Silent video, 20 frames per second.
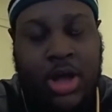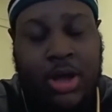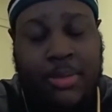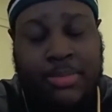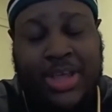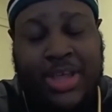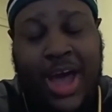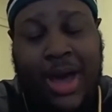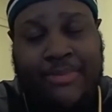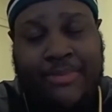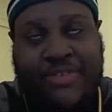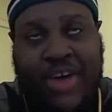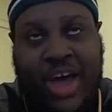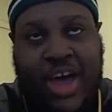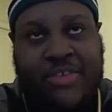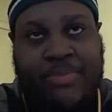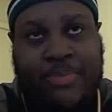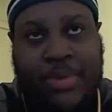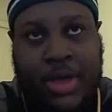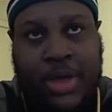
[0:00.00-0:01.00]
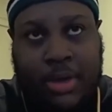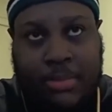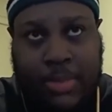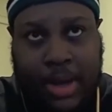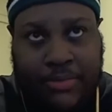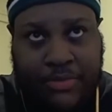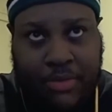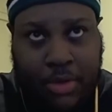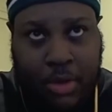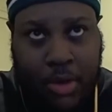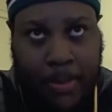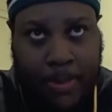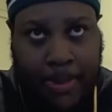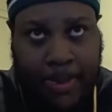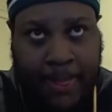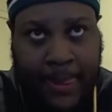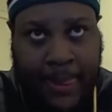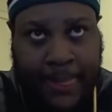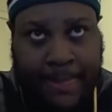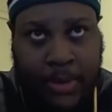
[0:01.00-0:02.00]
Top five pick, my fault.
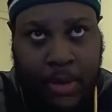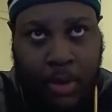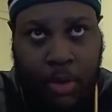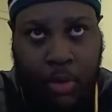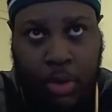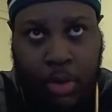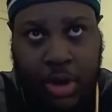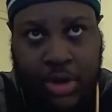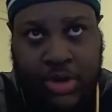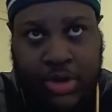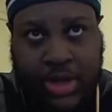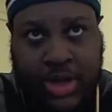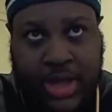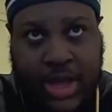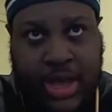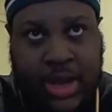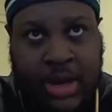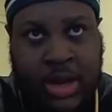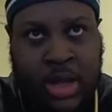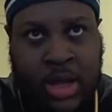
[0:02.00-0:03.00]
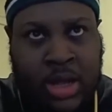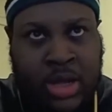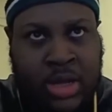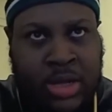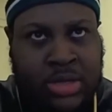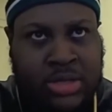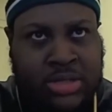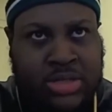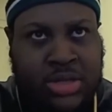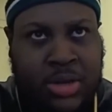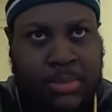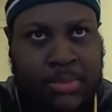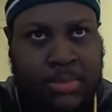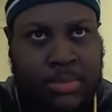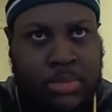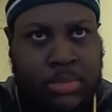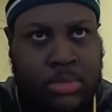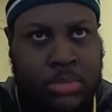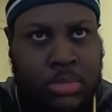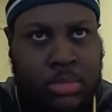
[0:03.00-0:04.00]
Or you get
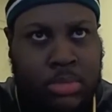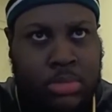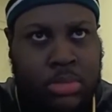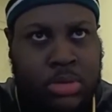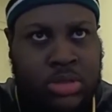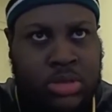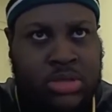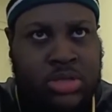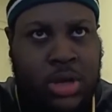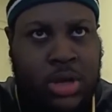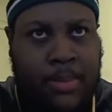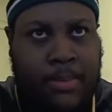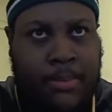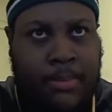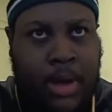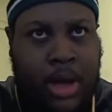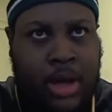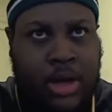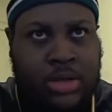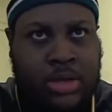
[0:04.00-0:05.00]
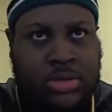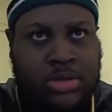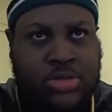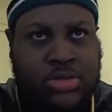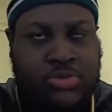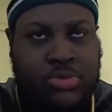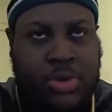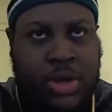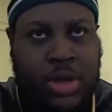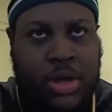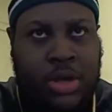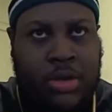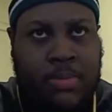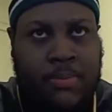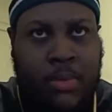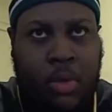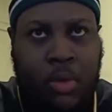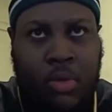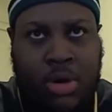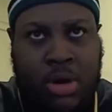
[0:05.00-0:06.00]
DeMontre
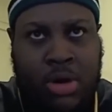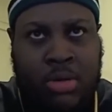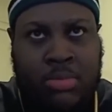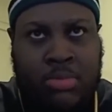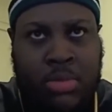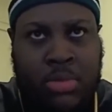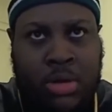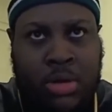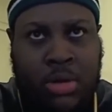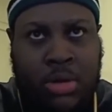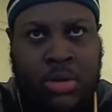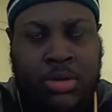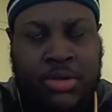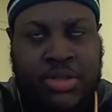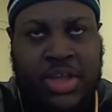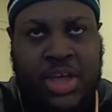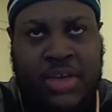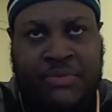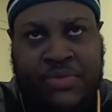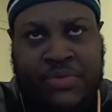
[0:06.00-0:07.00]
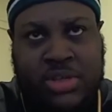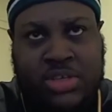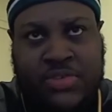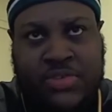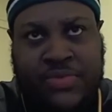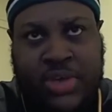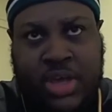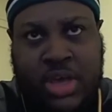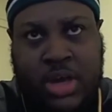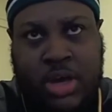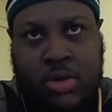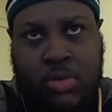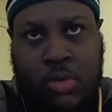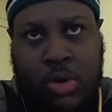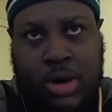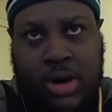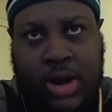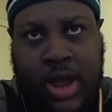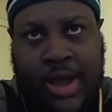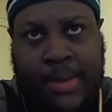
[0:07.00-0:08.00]
Moore, defensive end
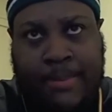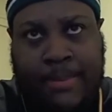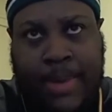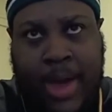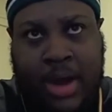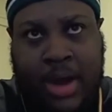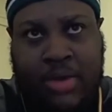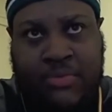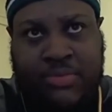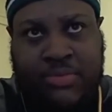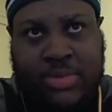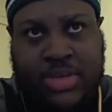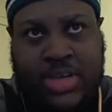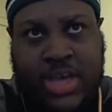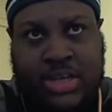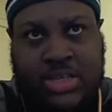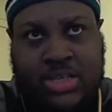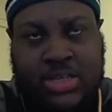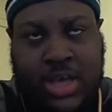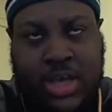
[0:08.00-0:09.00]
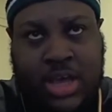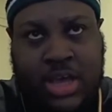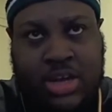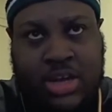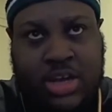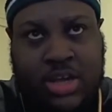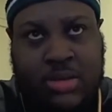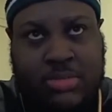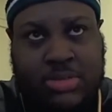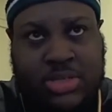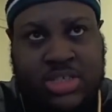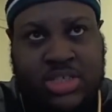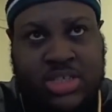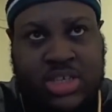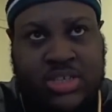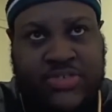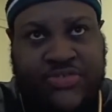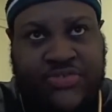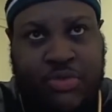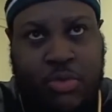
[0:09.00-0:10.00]
or linebacker from Texas A&M,
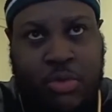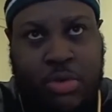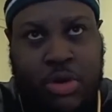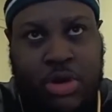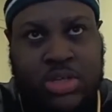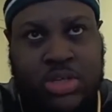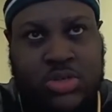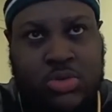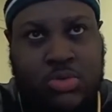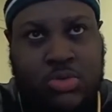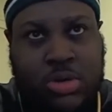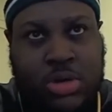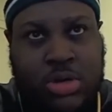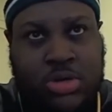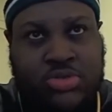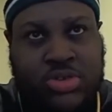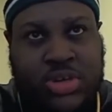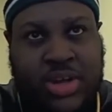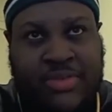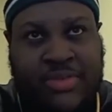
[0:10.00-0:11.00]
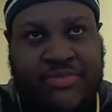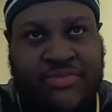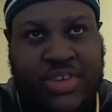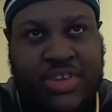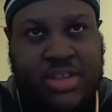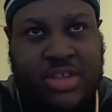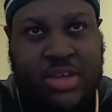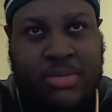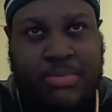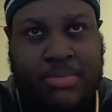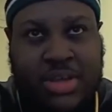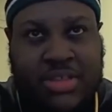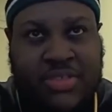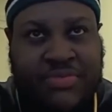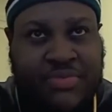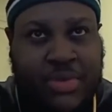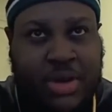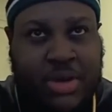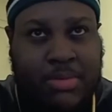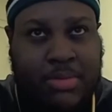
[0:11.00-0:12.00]
6'4", 250
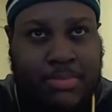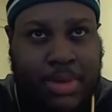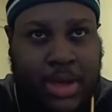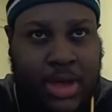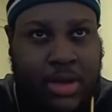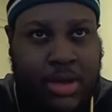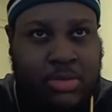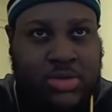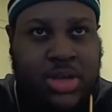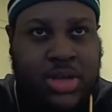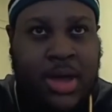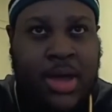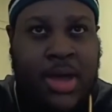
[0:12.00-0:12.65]
motherfucking pounds.